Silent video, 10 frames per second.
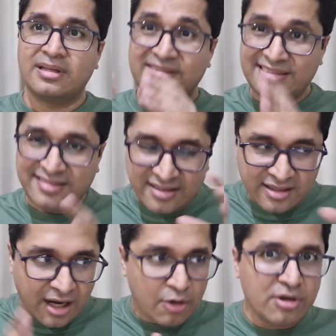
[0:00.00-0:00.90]
This is
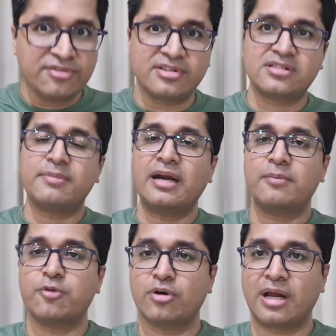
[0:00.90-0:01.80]
how a
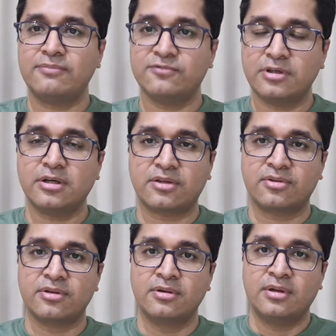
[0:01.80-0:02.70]
systematic program
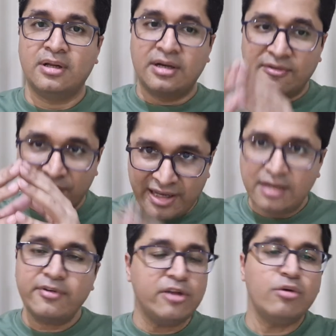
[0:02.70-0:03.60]
works.
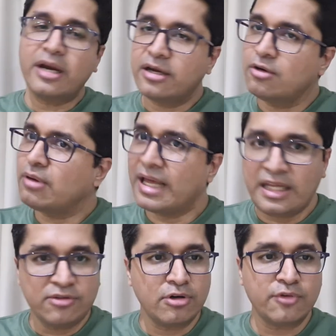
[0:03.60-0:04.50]
Whenever you get into
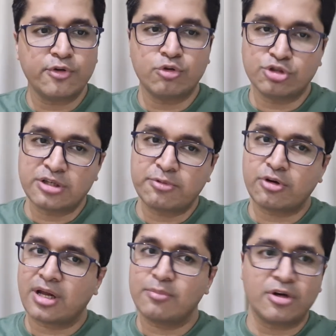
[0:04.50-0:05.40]
any sort of a coaching
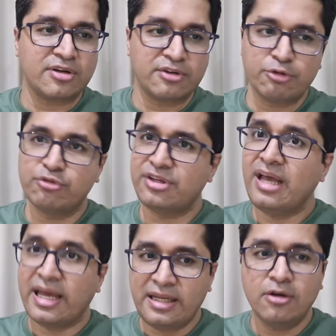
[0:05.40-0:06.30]
program or you
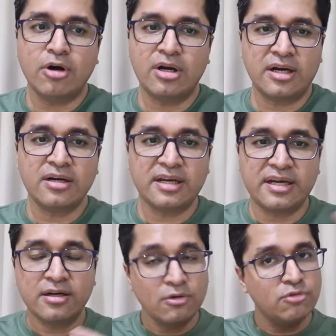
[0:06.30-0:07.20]
see any content
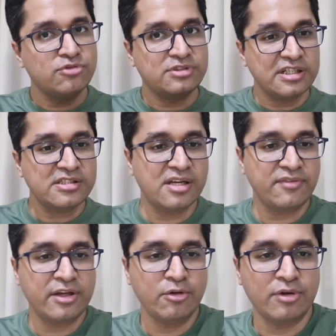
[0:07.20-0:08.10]
creator who's just
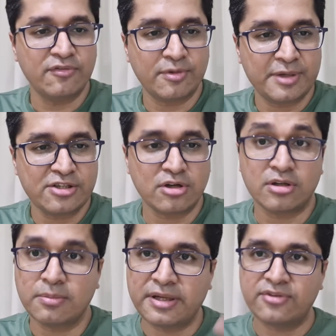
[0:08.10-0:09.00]
giving you information
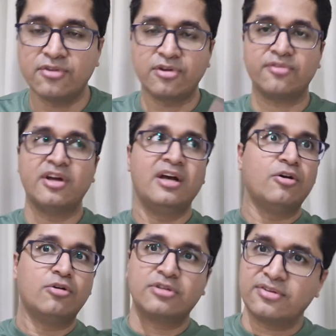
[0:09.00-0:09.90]
on the basis of,
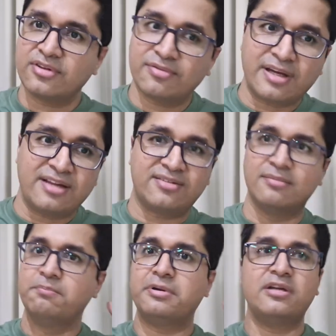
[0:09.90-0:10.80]
oh, this is very
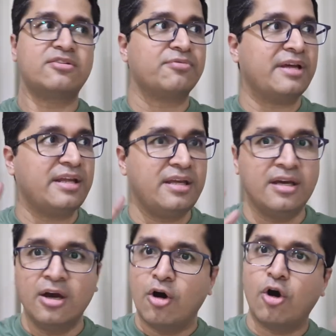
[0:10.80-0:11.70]
simple, it's
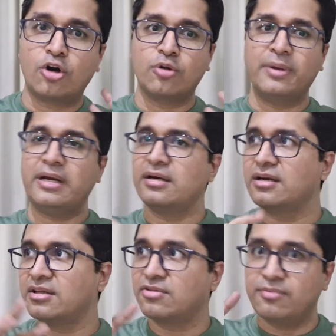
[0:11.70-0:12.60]
very
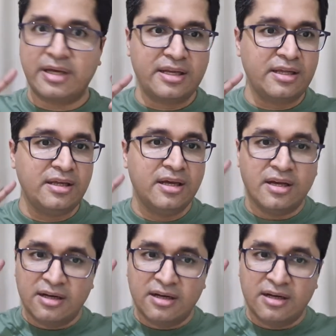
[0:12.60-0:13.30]
automated, it's very